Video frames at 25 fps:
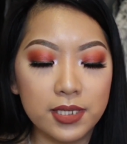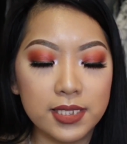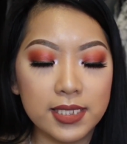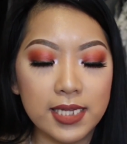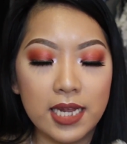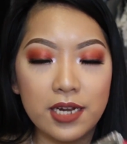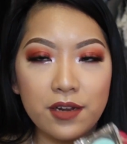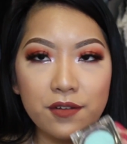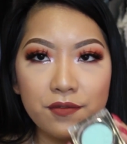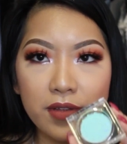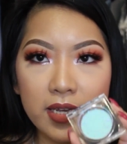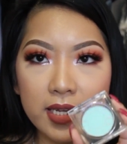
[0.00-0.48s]
It's
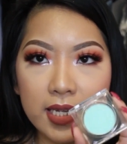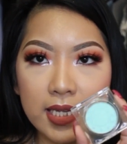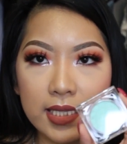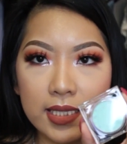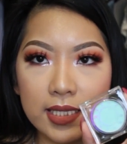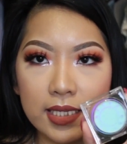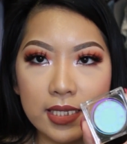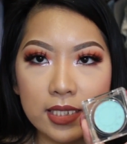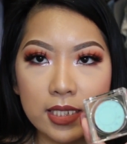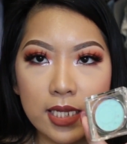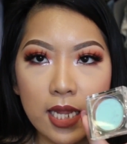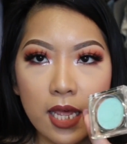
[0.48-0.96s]
kind of like in
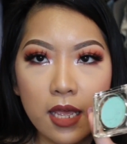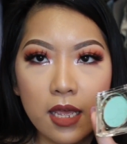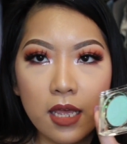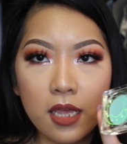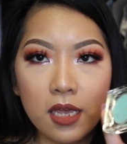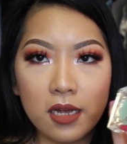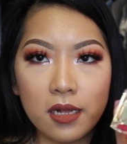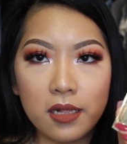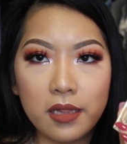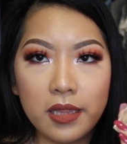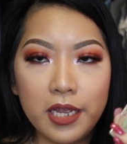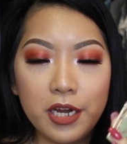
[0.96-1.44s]
this
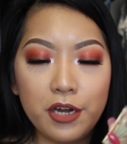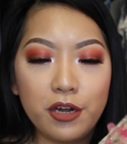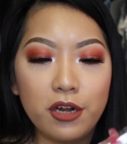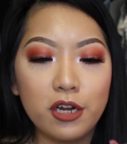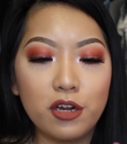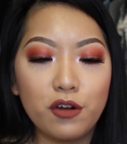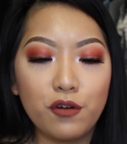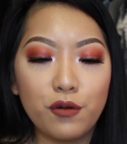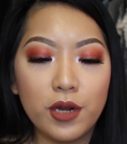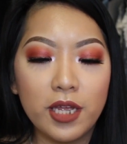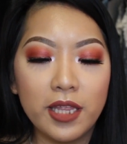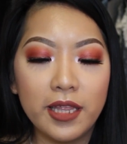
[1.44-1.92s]

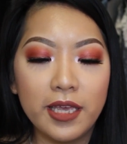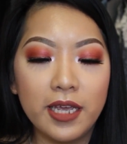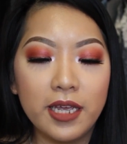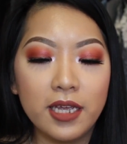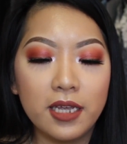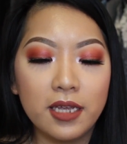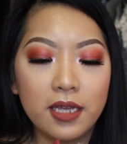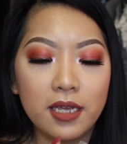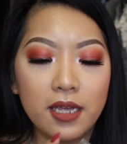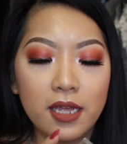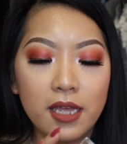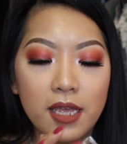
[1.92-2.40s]
clear
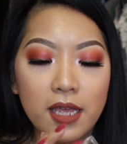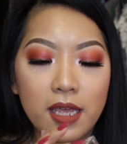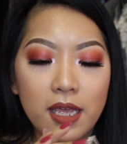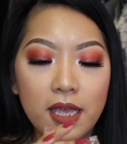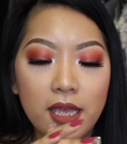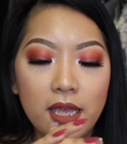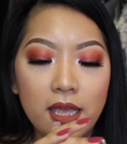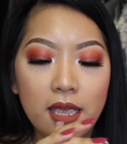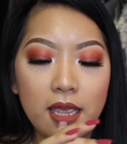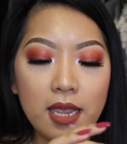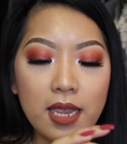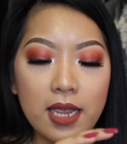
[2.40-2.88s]
acrylic,
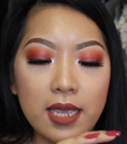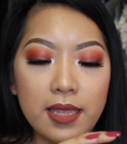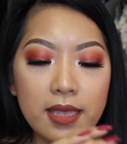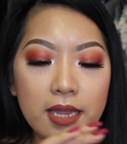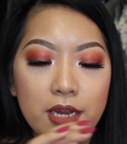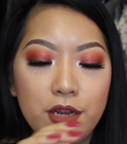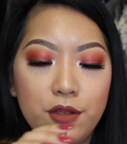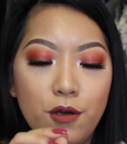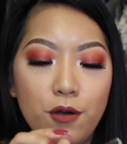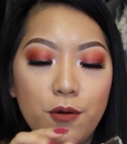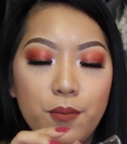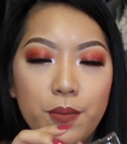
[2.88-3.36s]
and
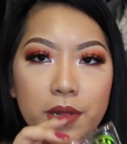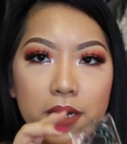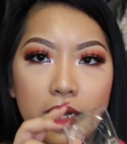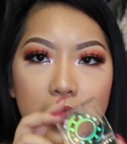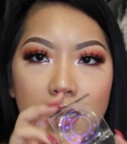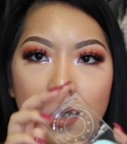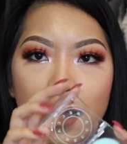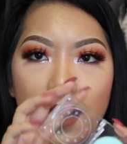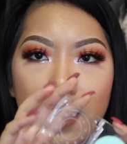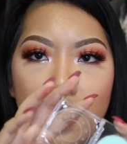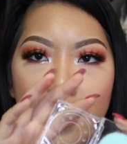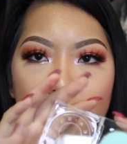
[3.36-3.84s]
then you open
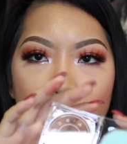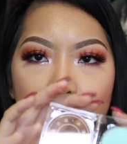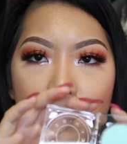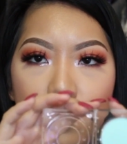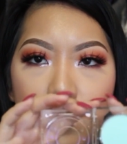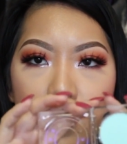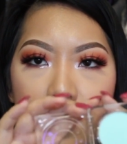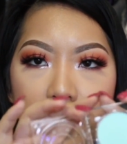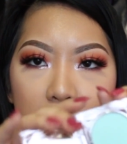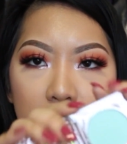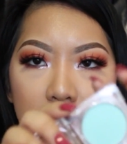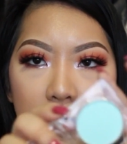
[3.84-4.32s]
it
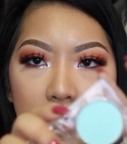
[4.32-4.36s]
up